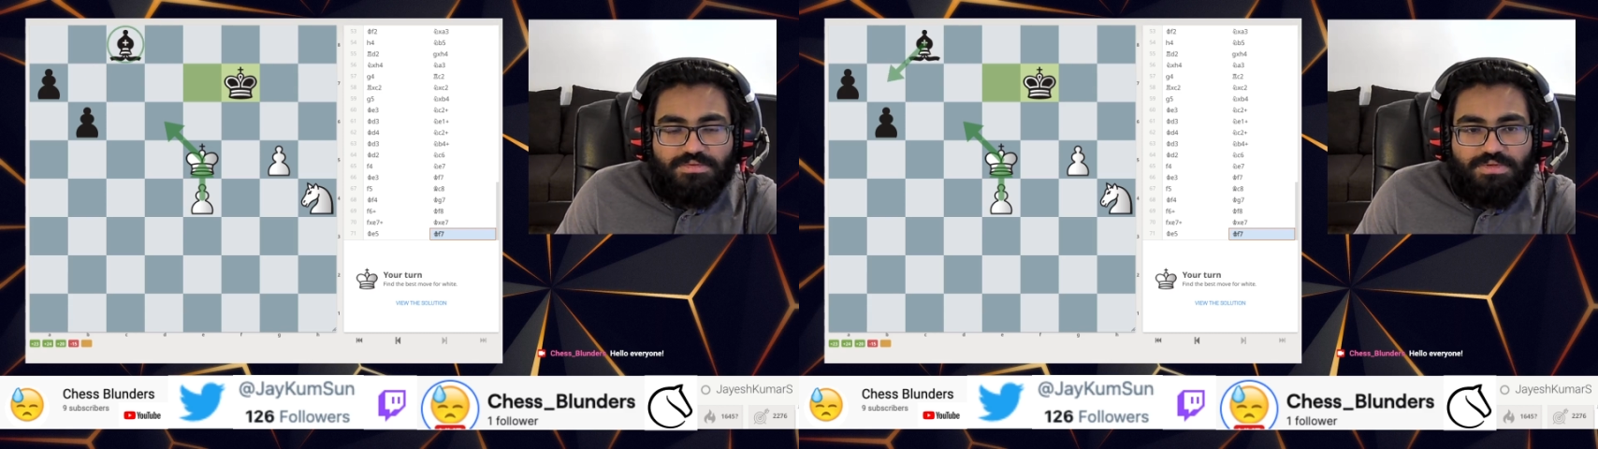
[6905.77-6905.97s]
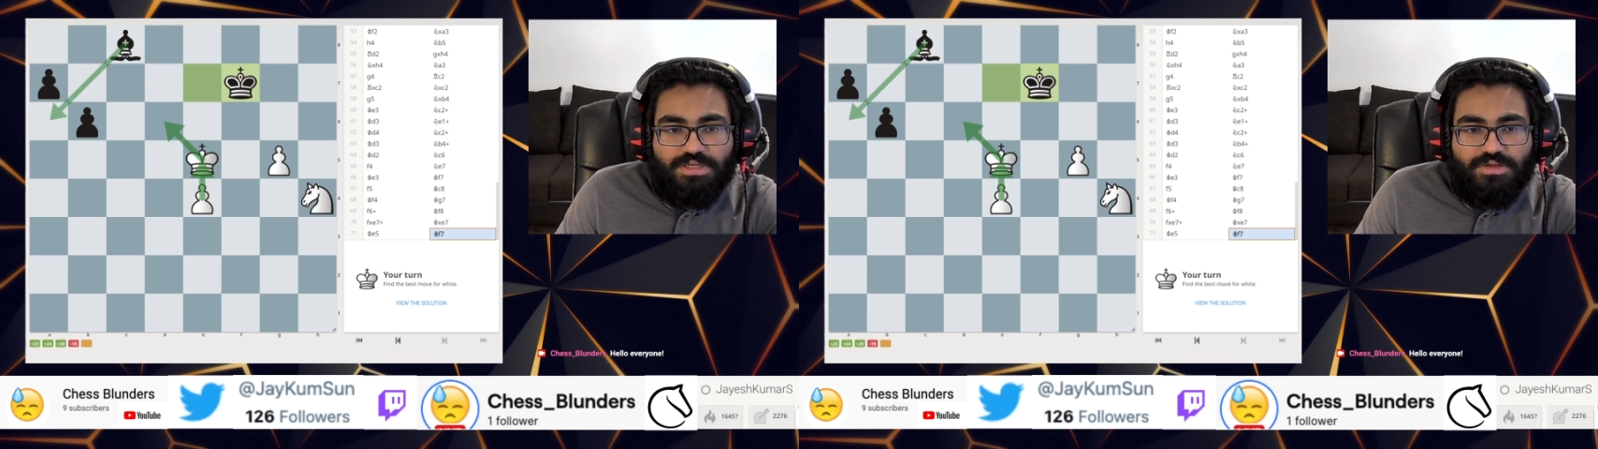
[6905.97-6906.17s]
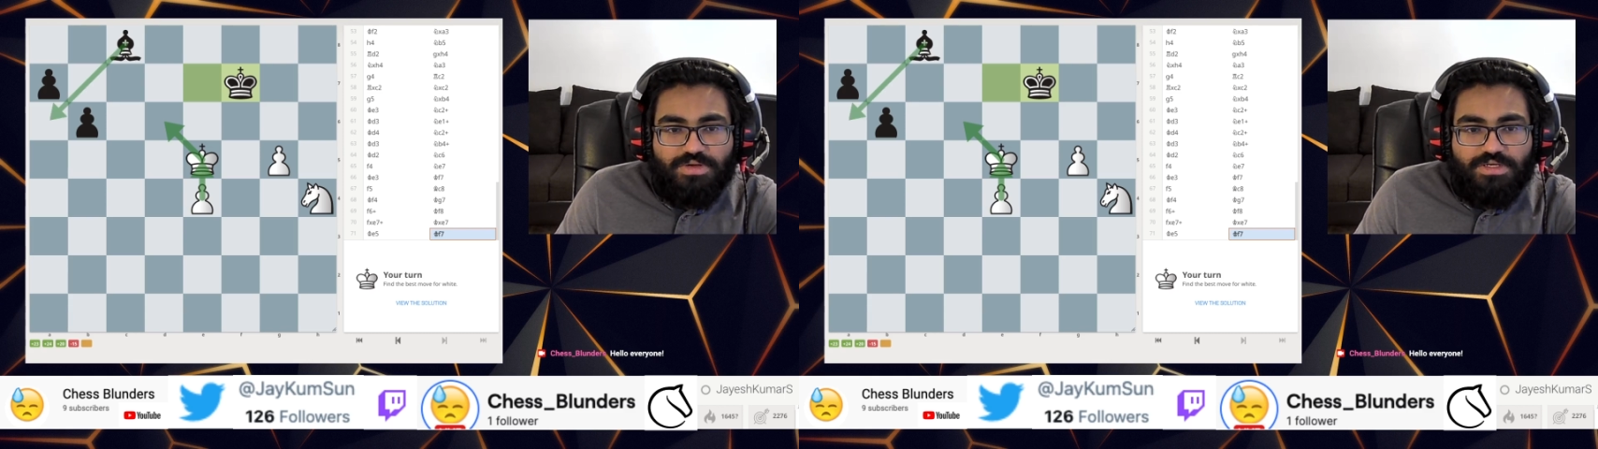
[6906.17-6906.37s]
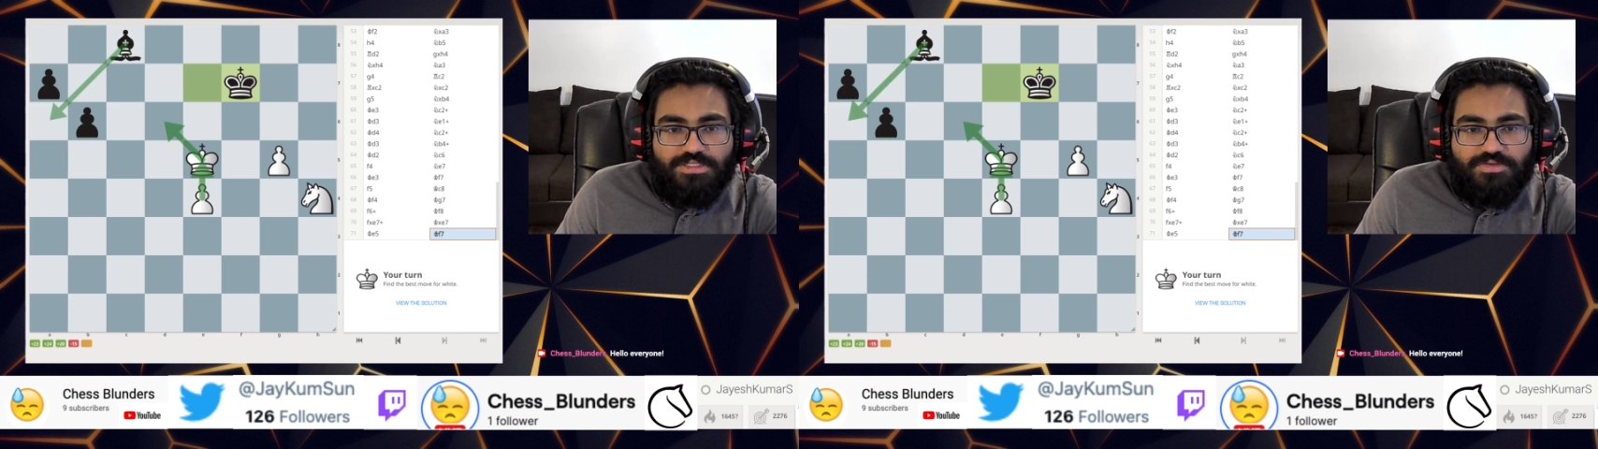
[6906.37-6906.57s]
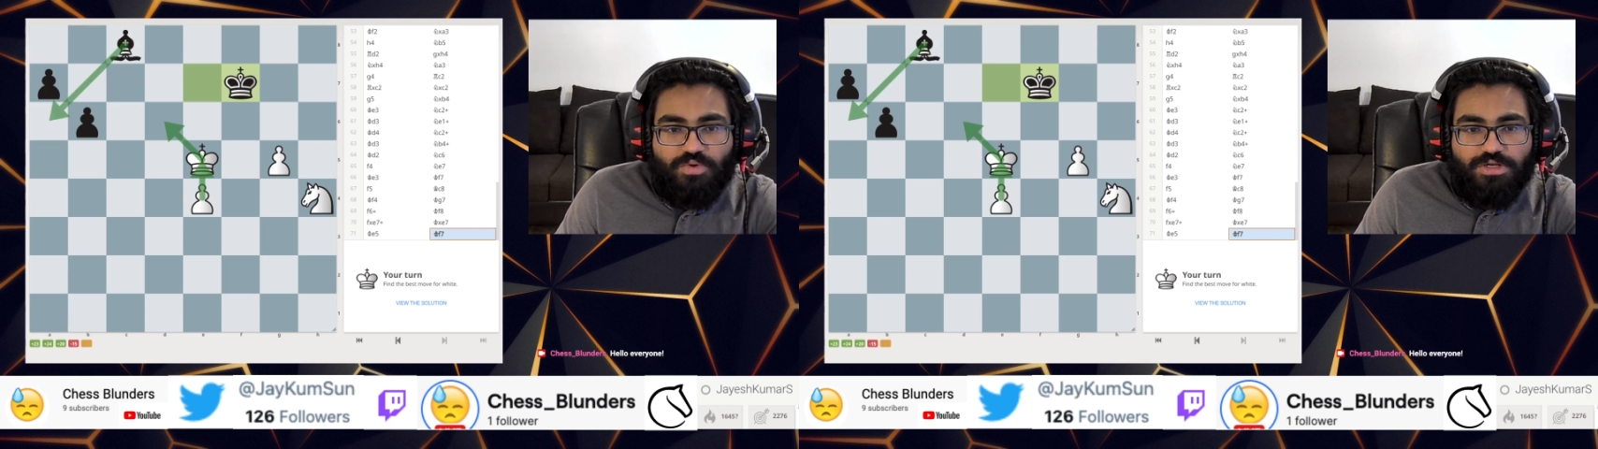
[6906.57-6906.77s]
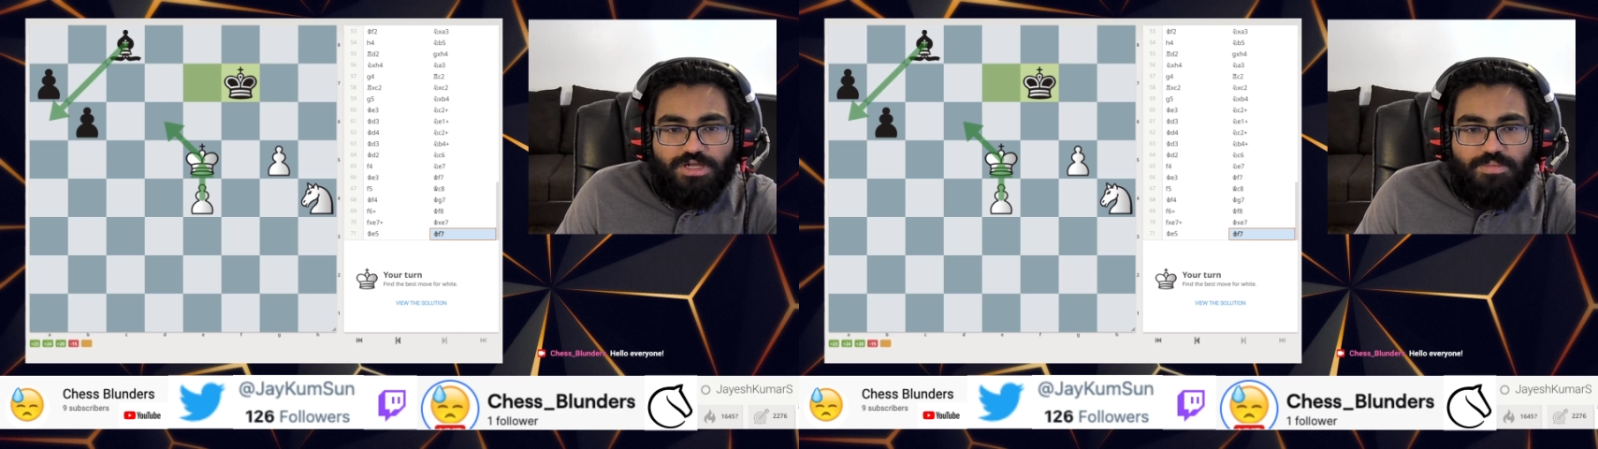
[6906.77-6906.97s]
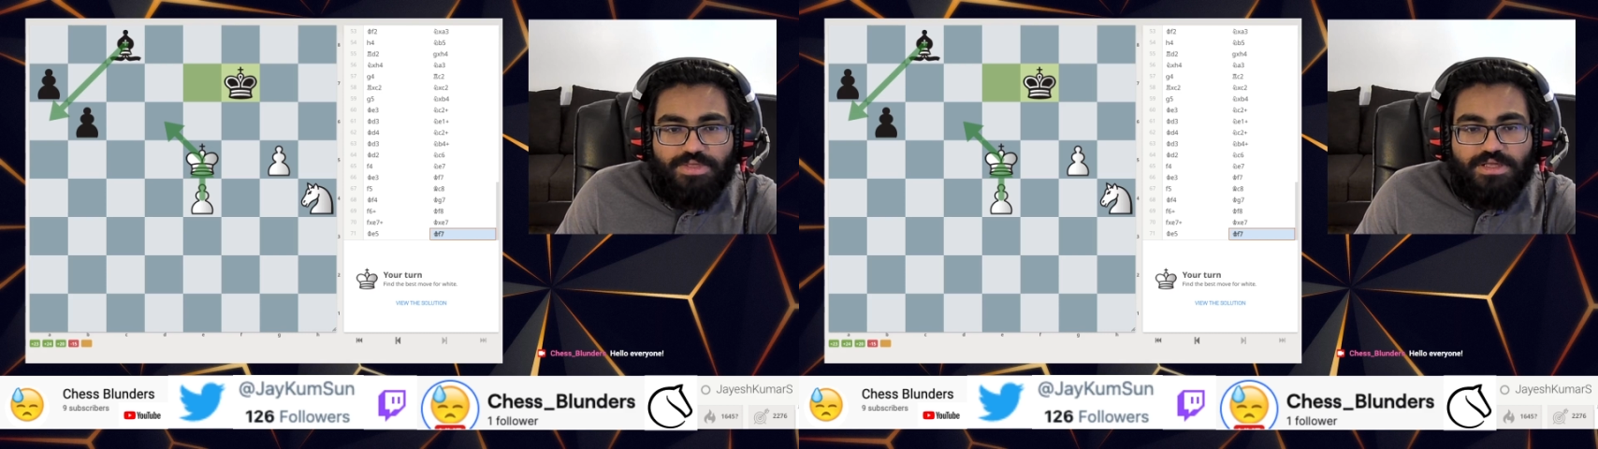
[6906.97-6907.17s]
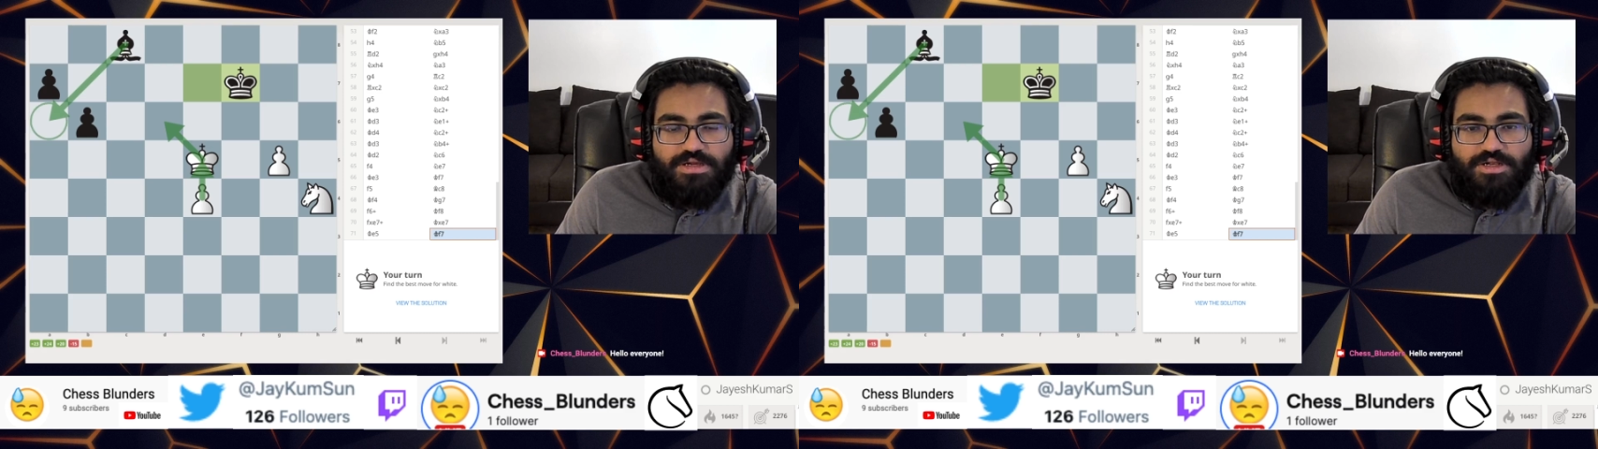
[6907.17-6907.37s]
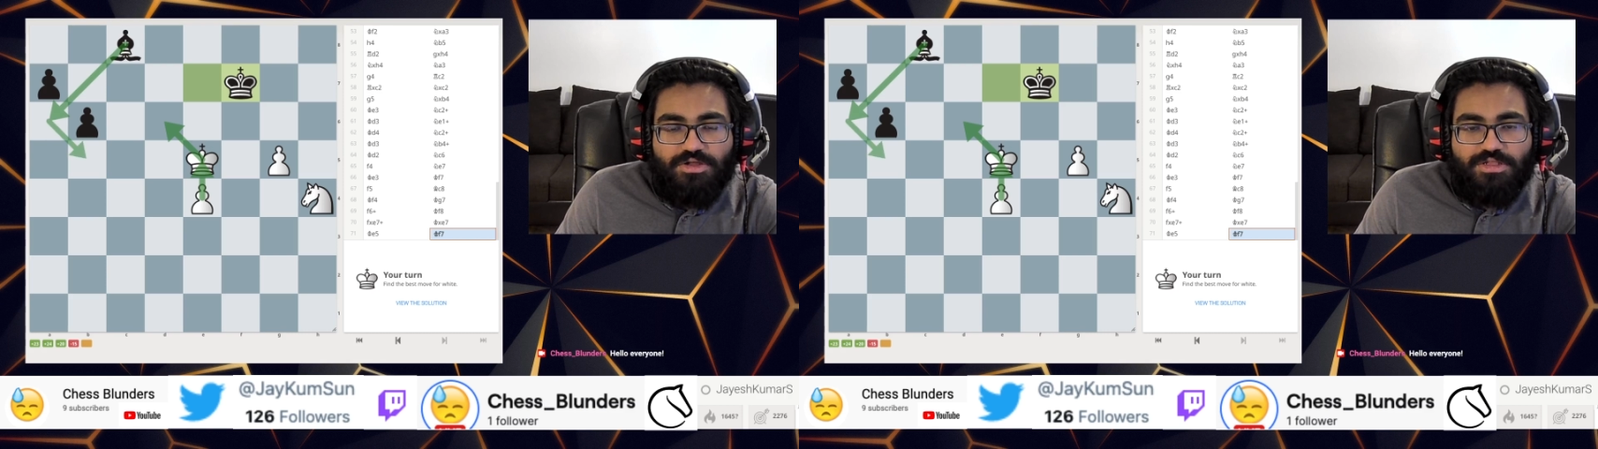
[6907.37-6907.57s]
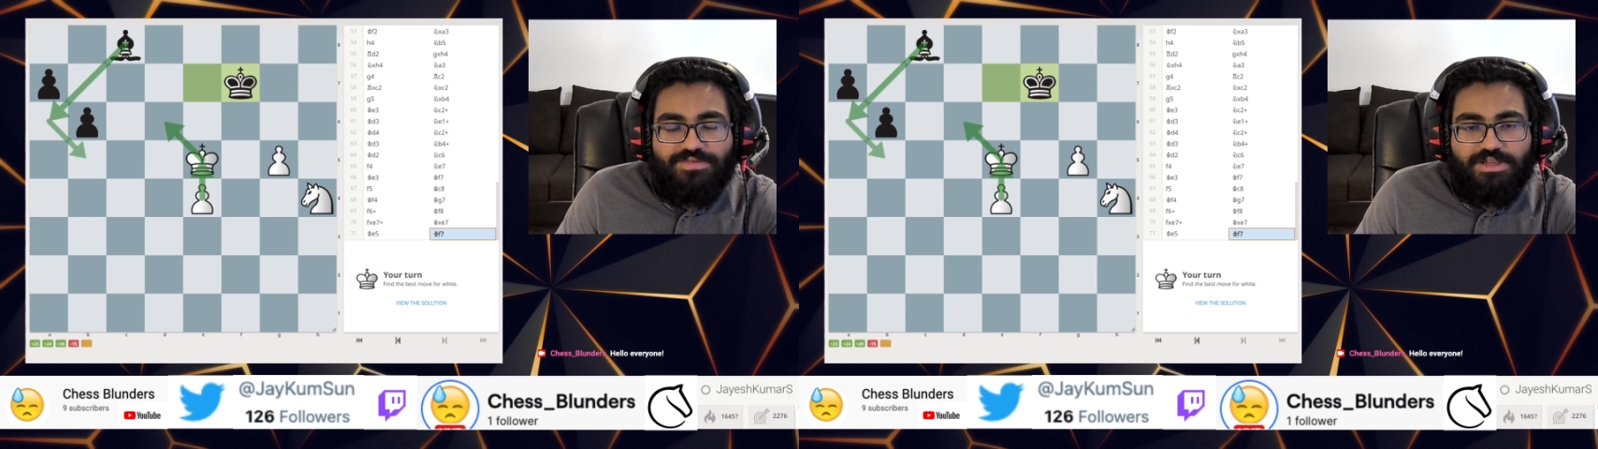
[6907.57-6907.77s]
it doesn't want to come here, in
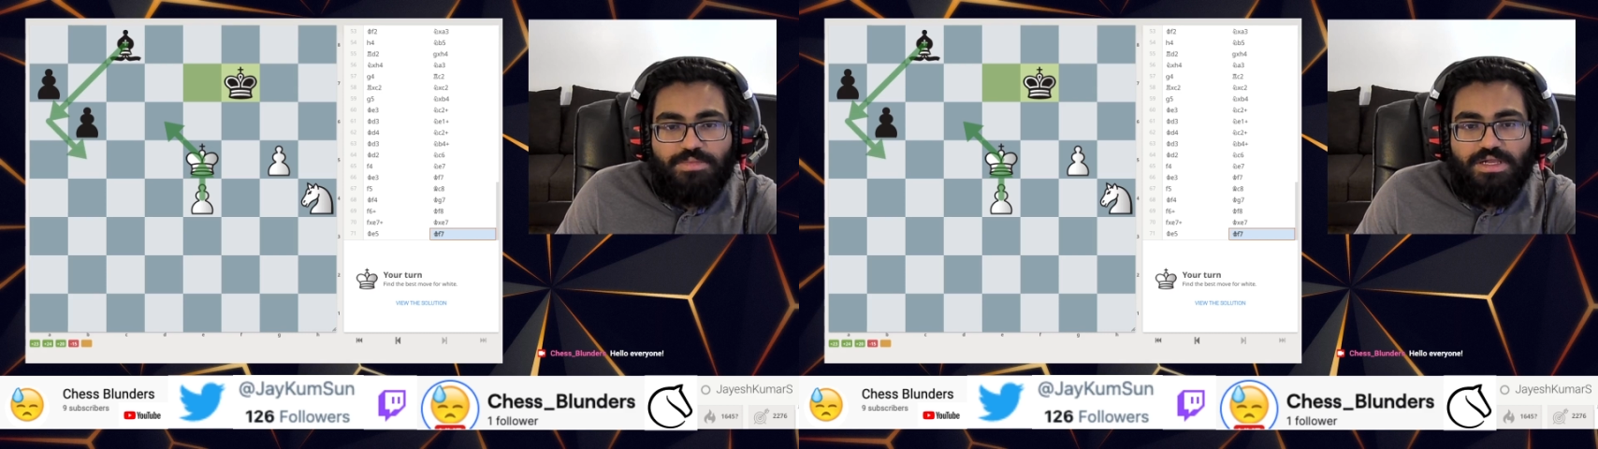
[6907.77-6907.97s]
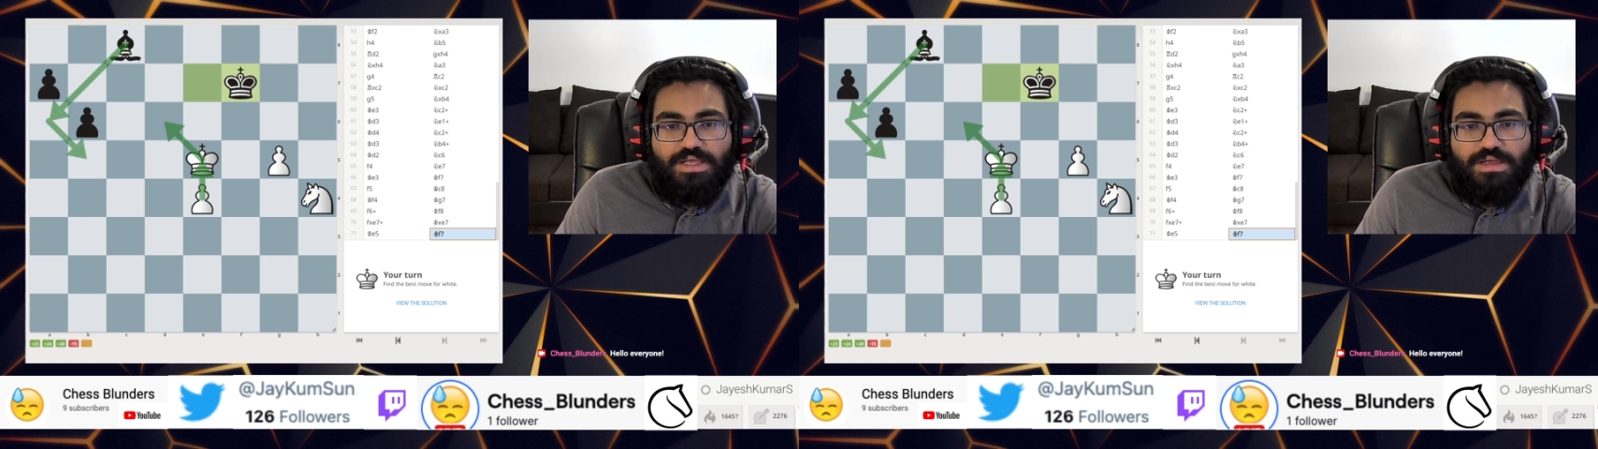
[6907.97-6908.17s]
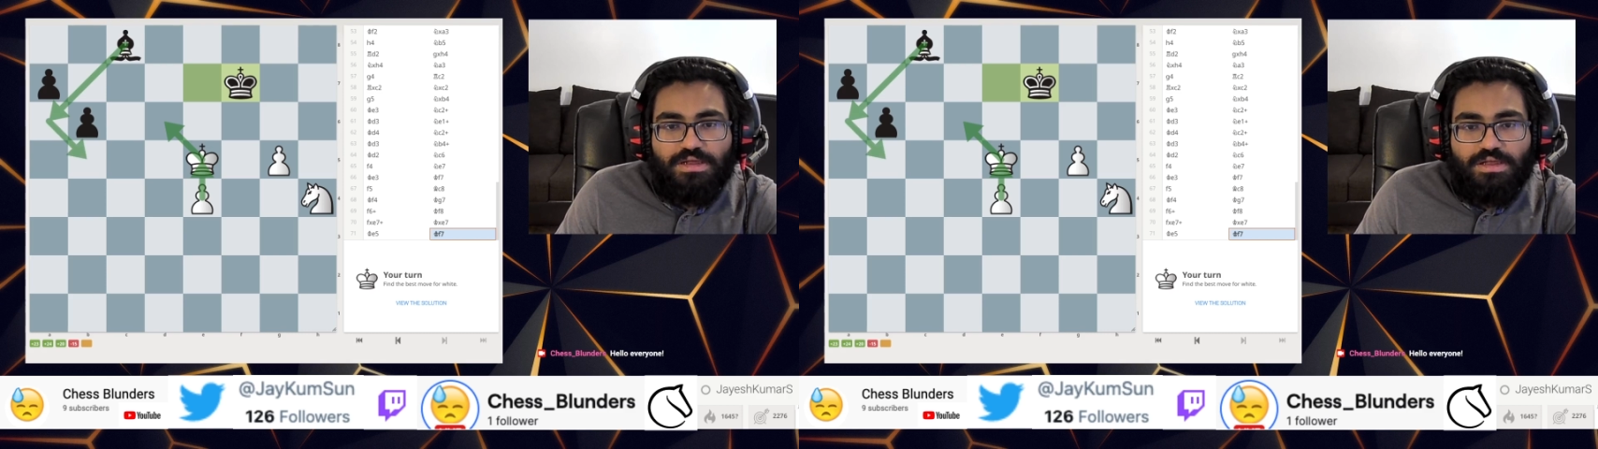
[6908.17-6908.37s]
the very beginning,